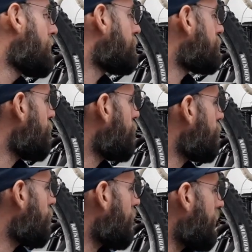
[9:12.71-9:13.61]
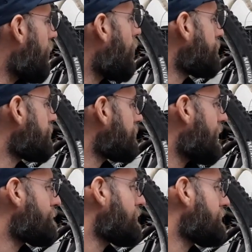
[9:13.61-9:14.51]
So obviously
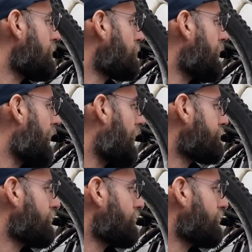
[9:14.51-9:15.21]
that means I'm gonna have